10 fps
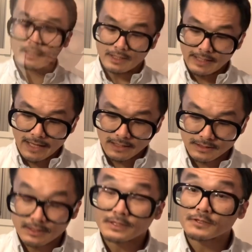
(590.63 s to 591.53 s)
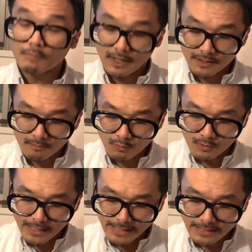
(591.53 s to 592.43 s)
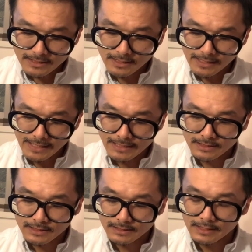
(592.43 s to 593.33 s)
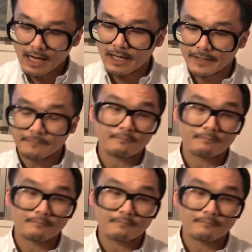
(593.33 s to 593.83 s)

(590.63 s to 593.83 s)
Next, spy number 889.